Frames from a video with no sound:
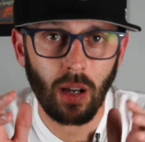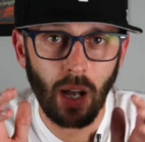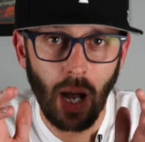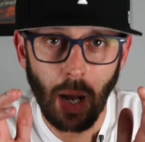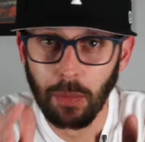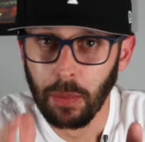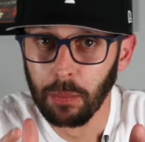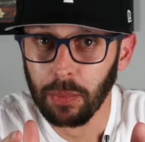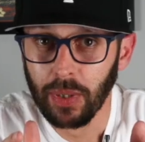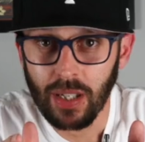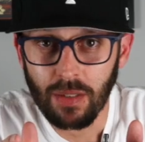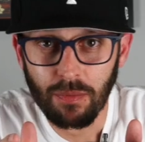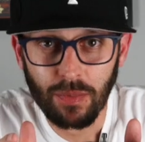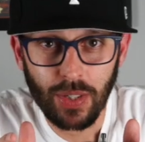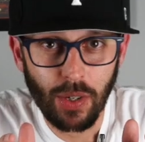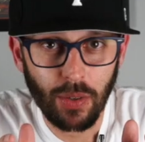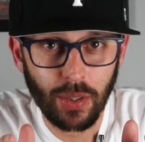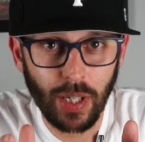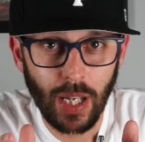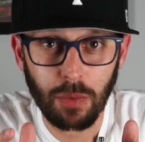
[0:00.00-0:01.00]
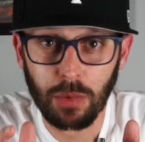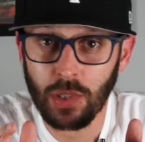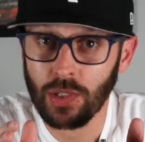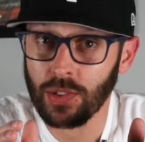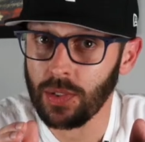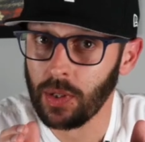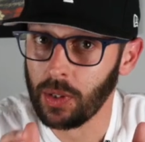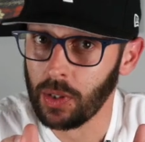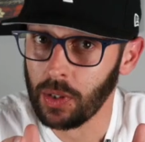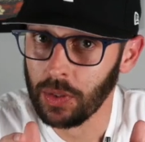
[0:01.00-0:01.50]
I've been playing video games
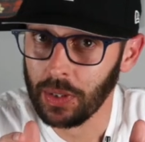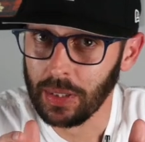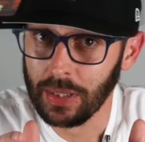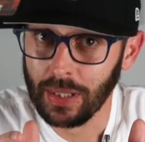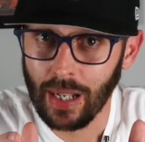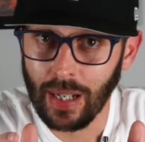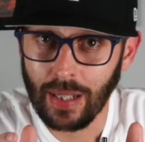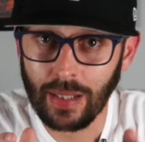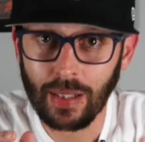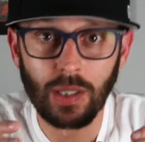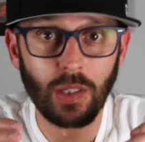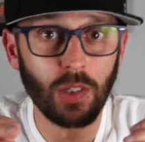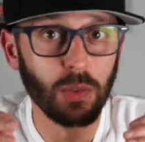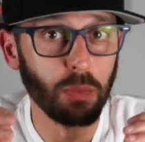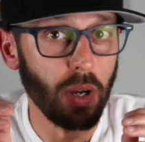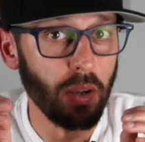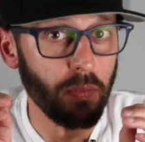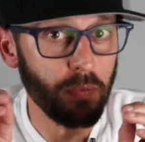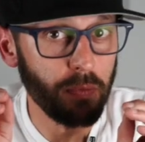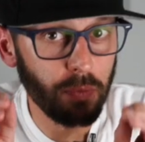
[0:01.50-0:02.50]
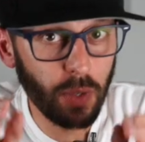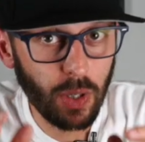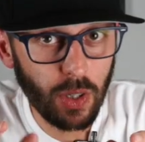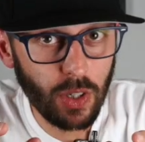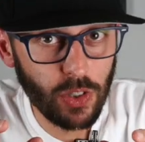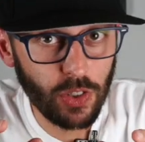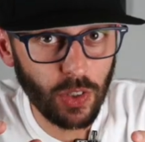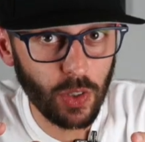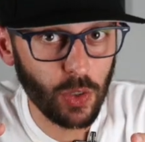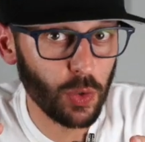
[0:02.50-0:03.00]
since the early 90s. My
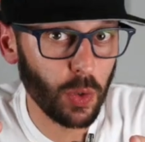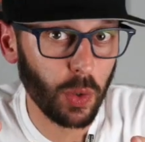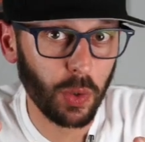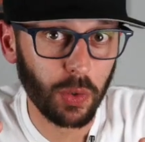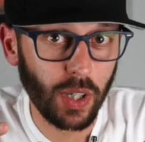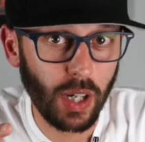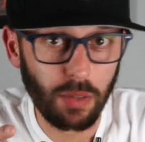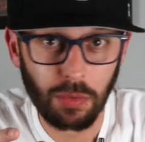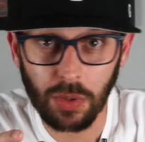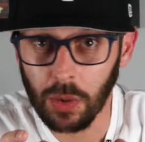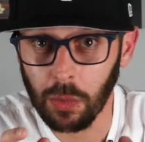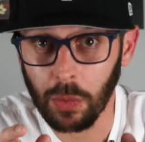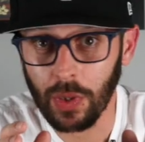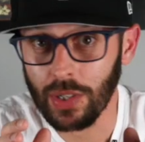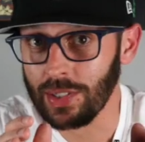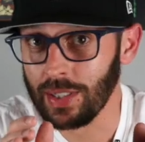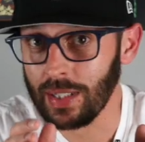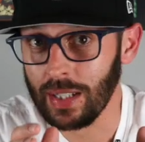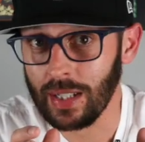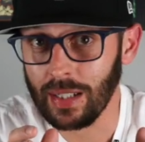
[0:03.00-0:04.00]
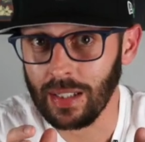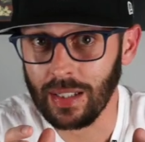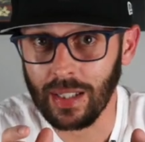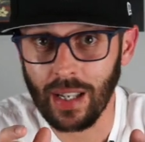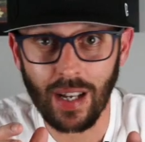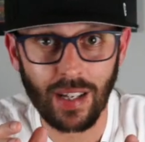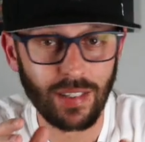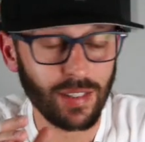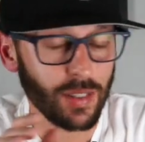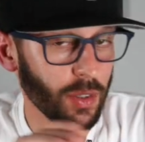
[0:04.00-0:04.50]
first controller ever was an
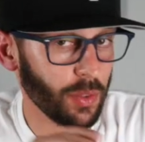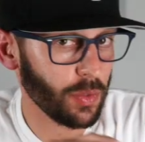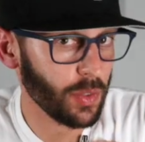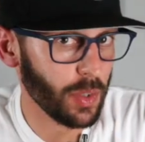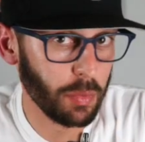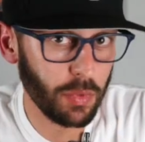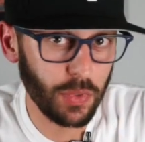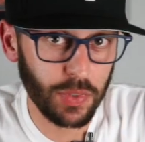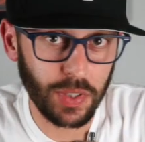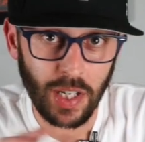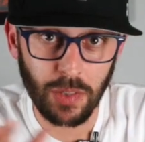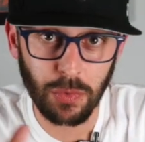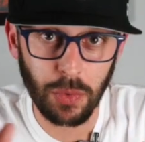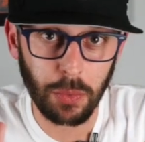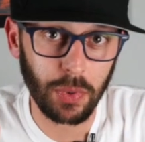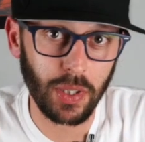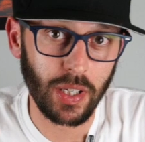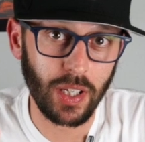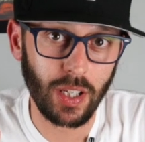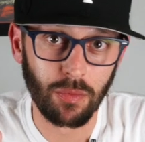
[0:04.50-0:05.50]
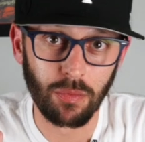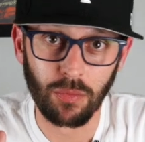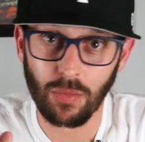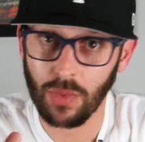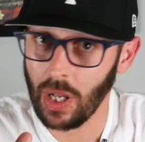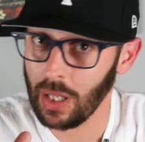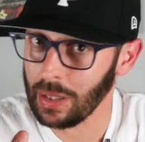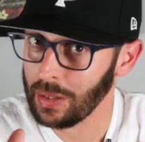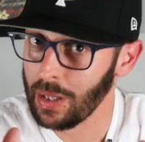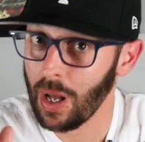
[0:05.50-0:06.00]
NES. I know some of you guys have been playing
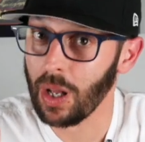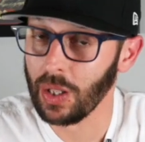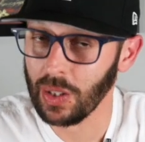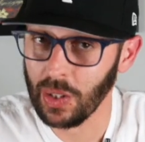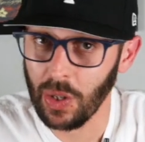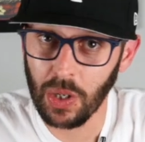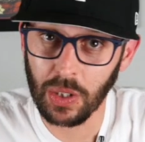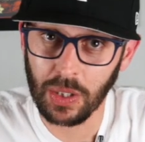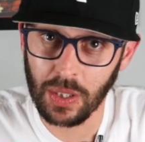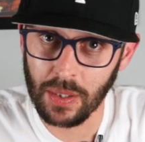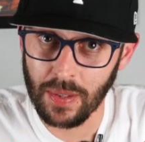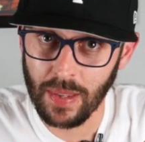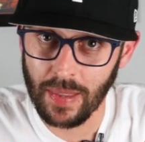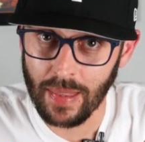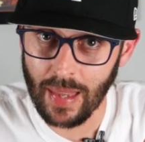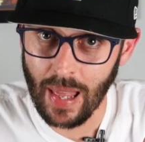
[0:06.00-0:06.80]
a lot longer than